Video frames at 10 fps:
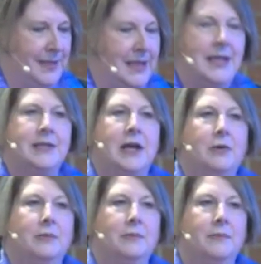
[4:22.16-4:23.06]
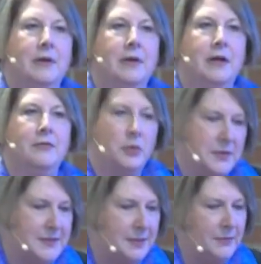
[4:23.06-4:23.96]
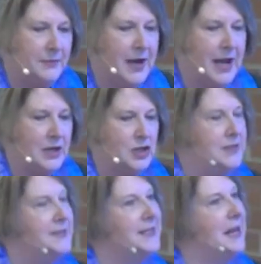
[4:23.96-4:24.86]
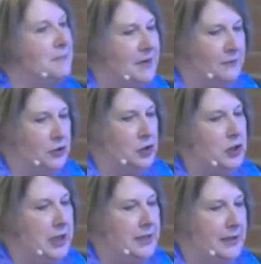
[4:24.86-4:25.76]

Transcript: Now, of course, some of our actions can be for good.